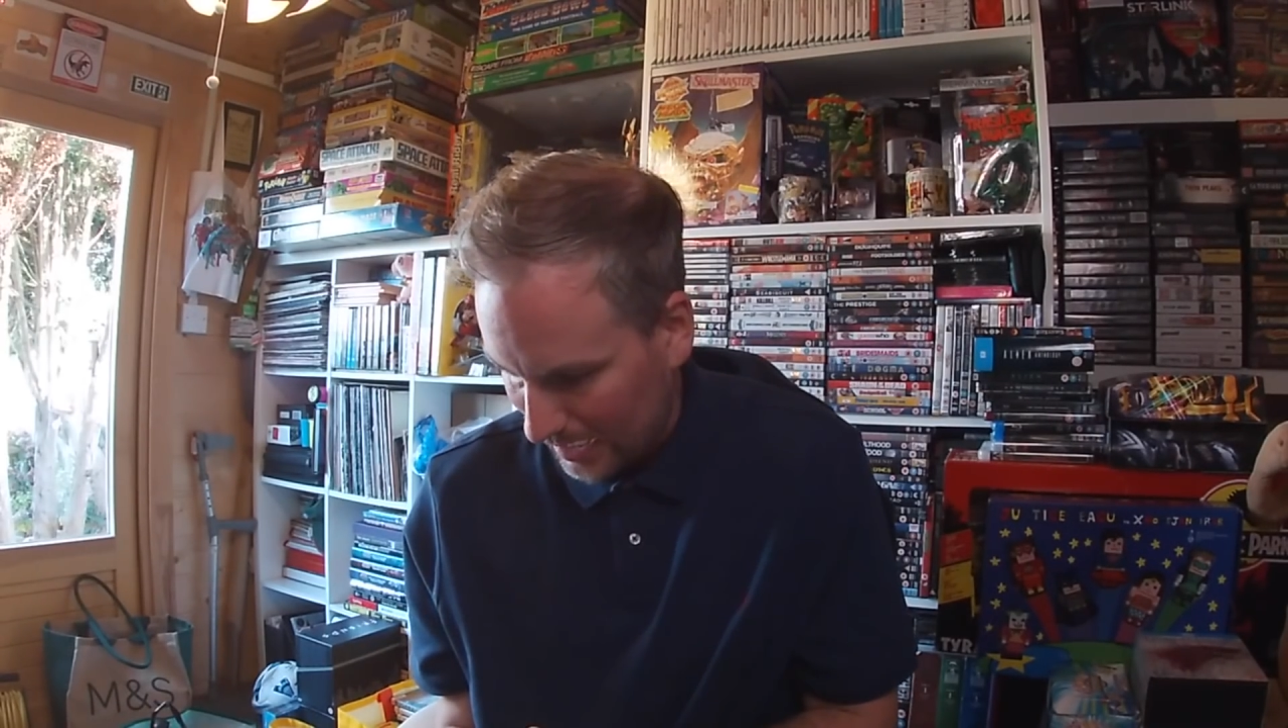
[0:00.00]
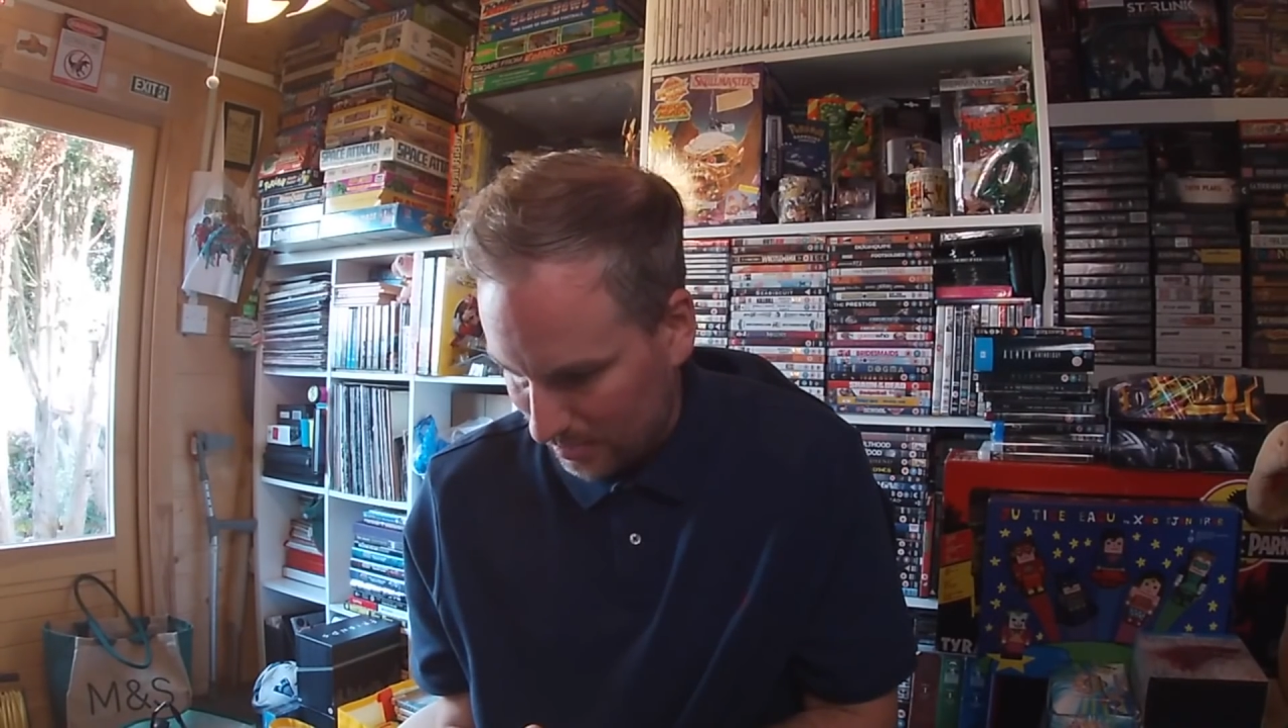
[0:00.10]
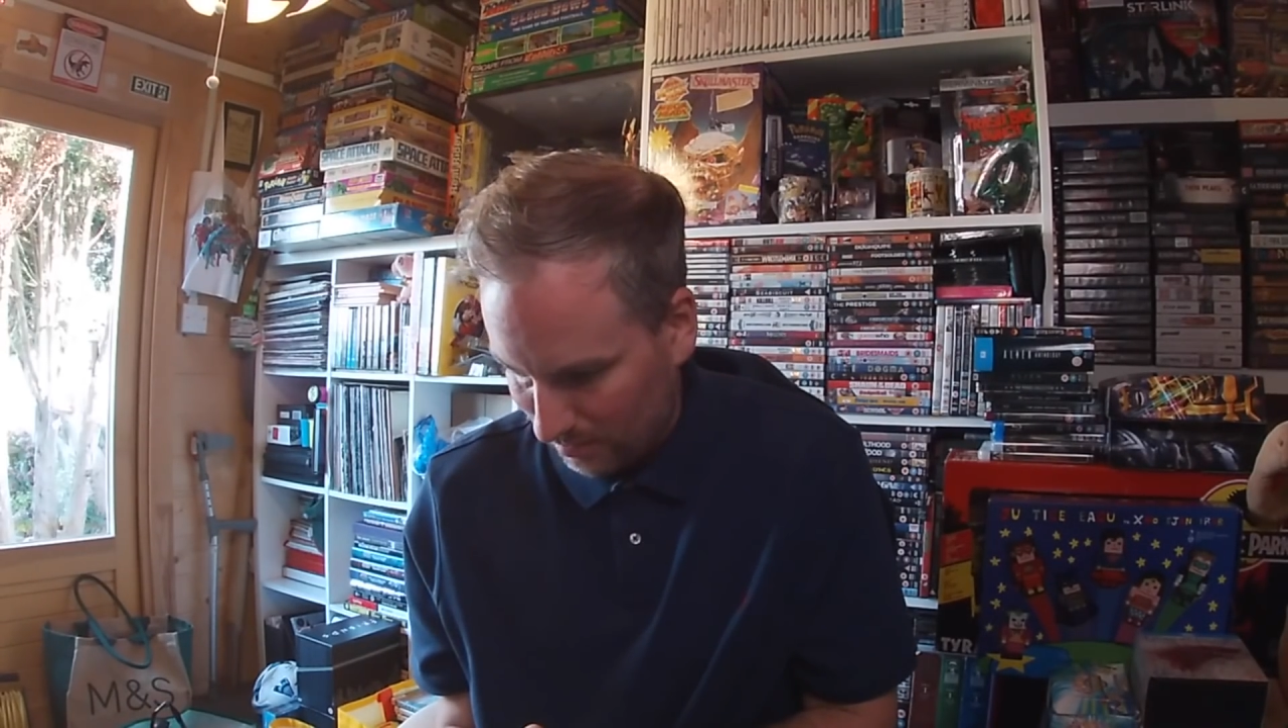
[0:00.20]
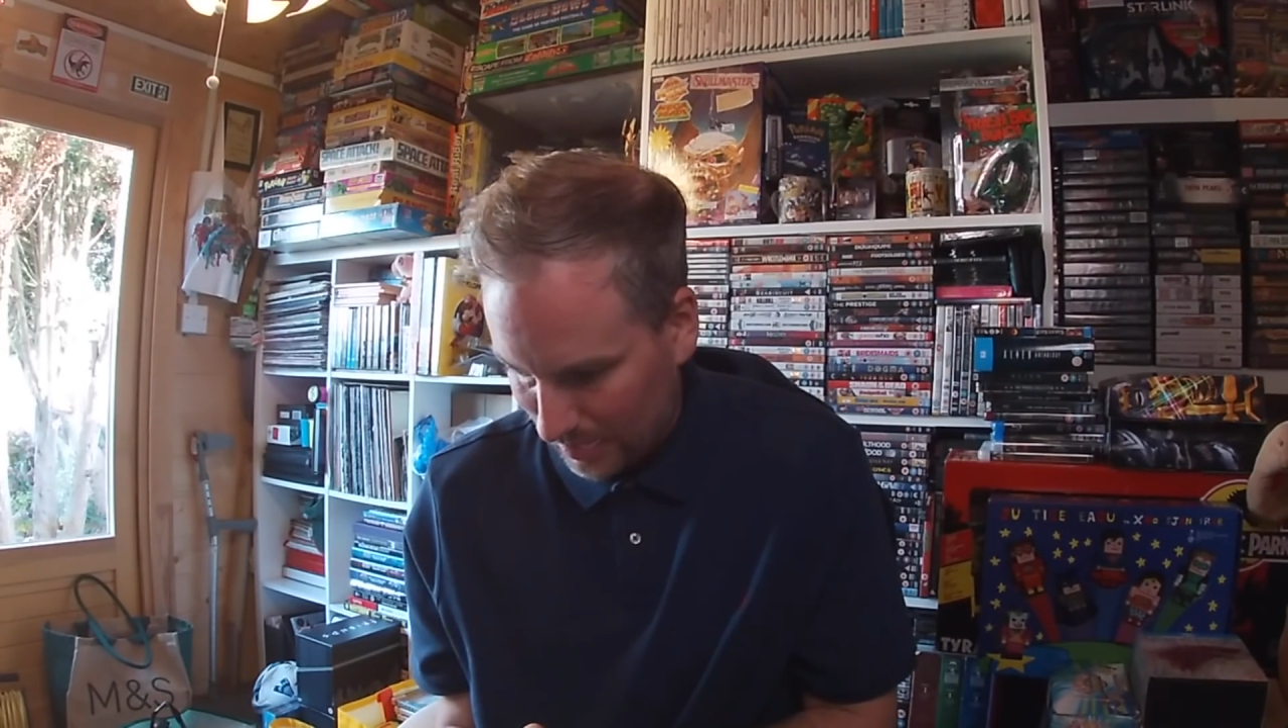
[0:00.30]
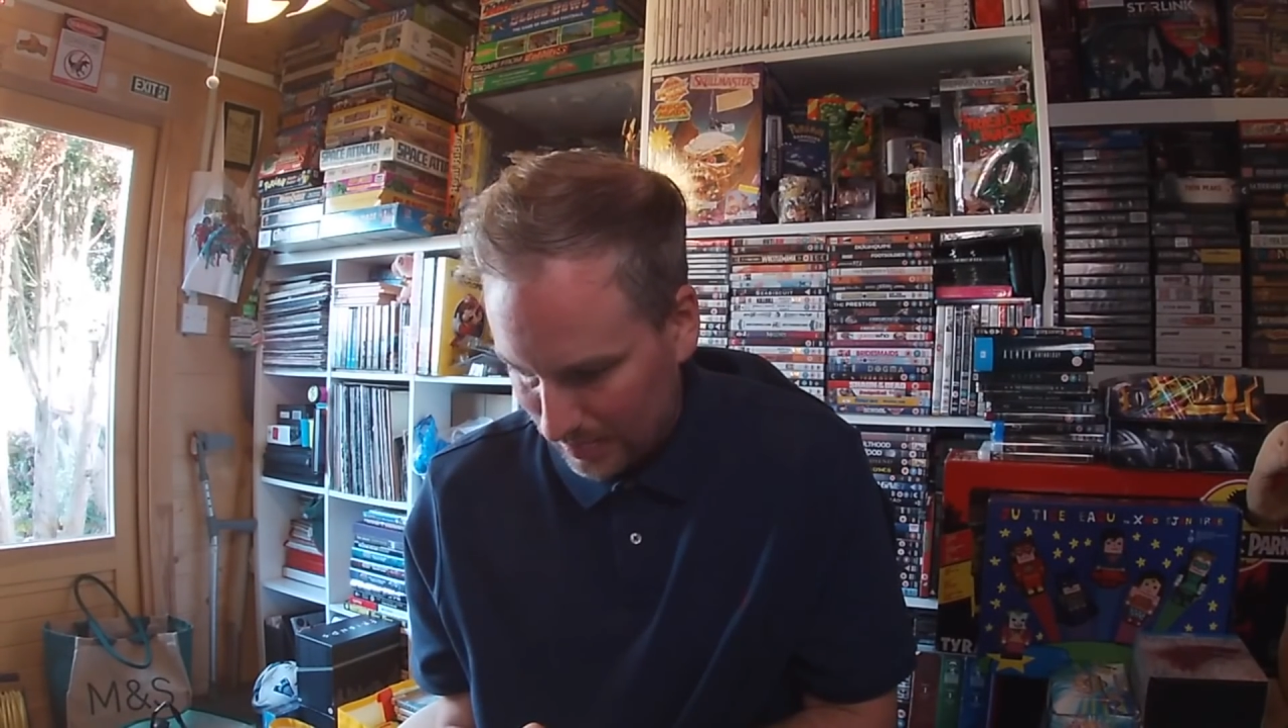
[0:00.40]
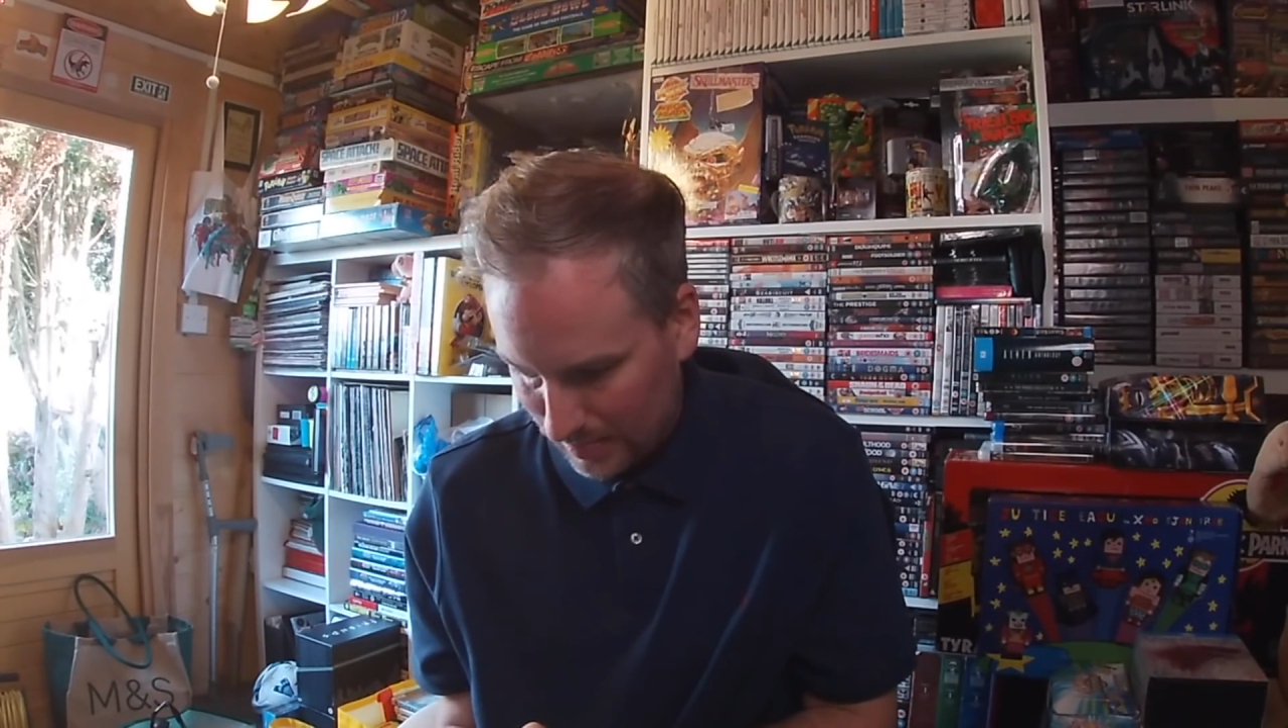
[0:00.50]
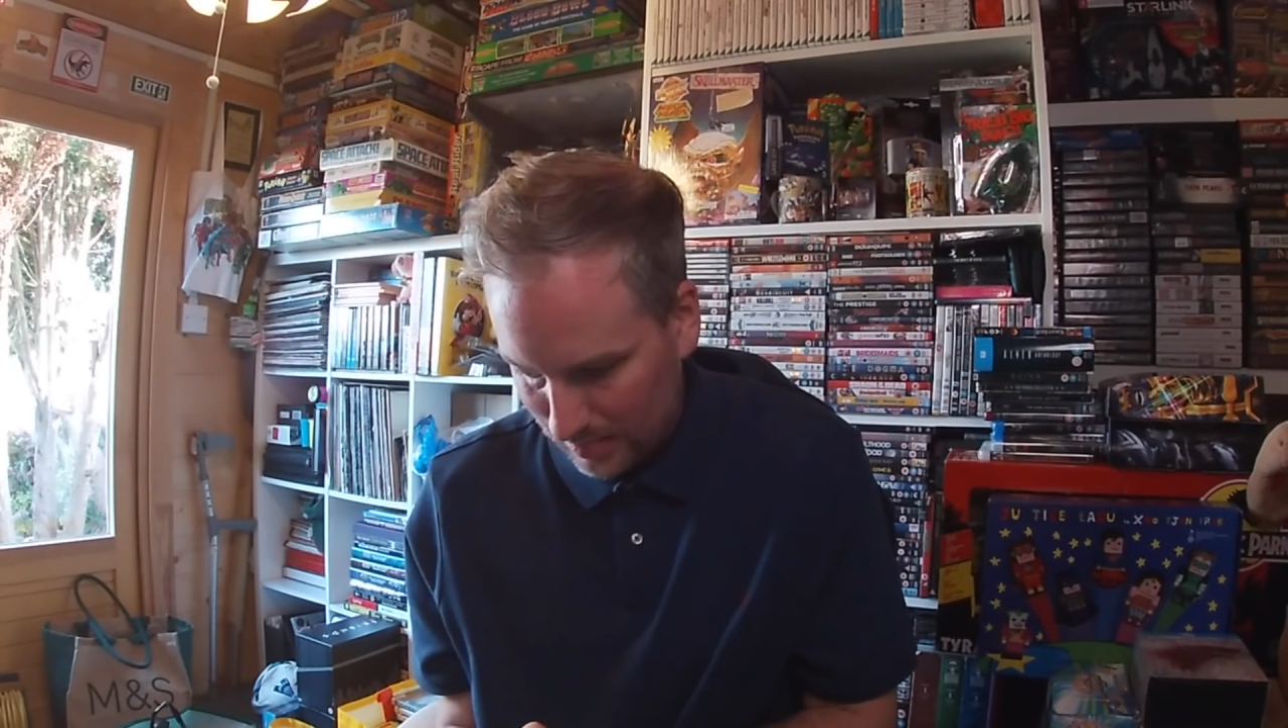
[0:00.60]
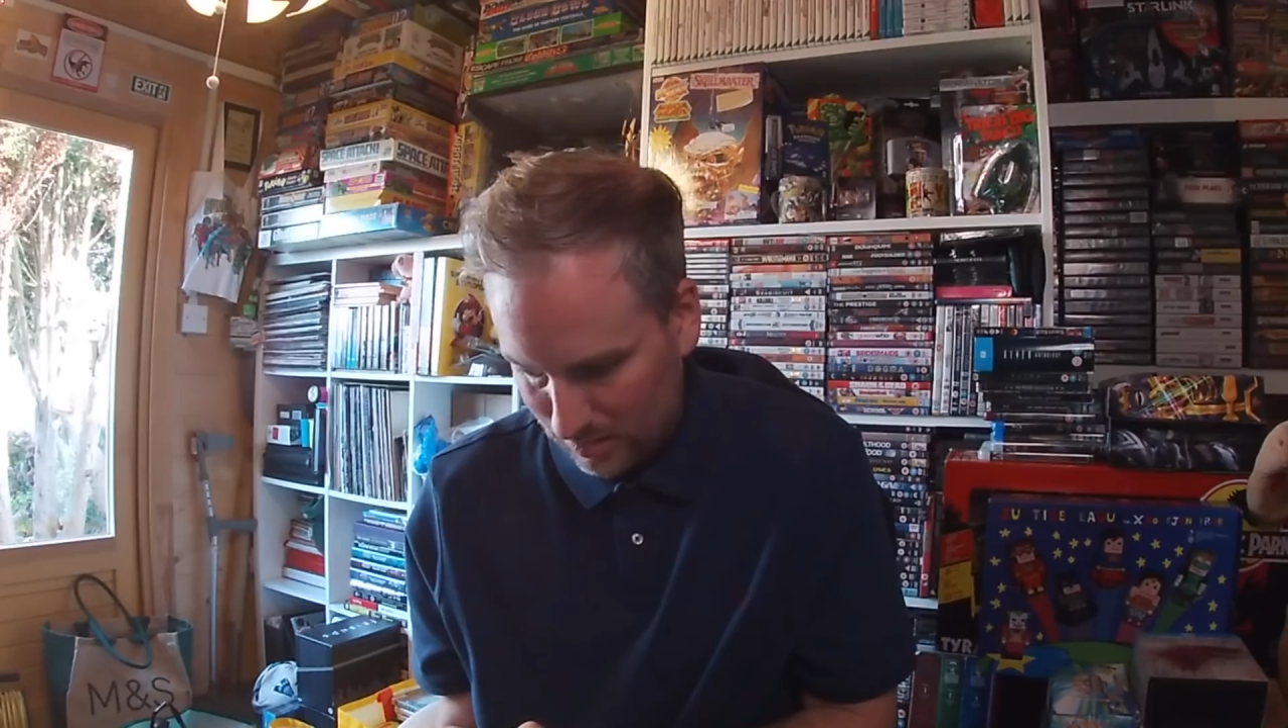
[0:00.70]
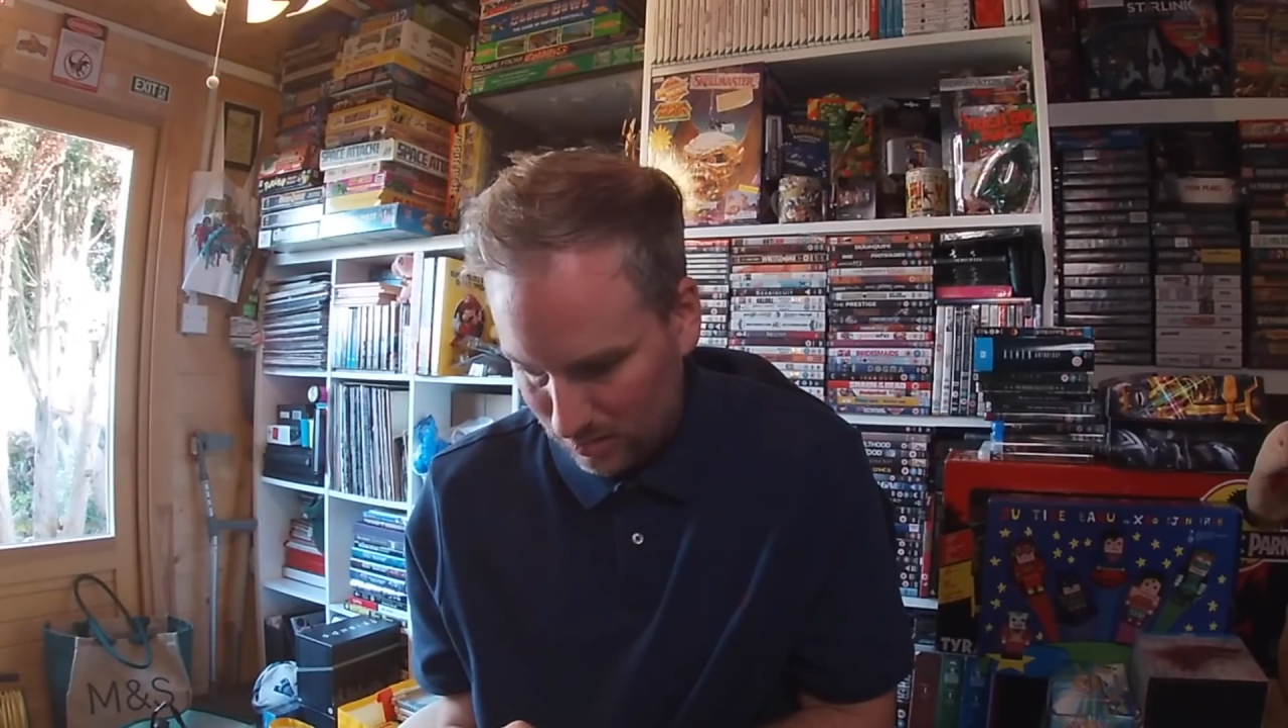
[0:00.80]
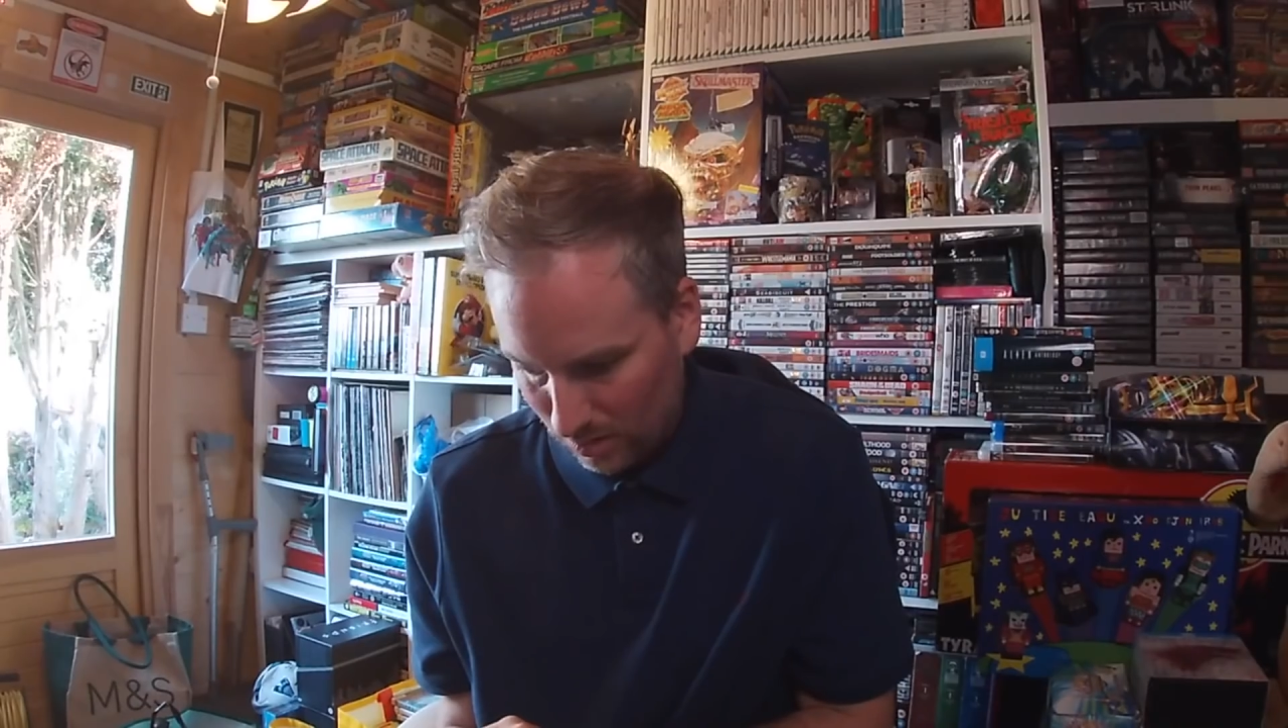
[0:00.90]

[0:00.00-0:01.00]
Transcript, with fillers: had around there.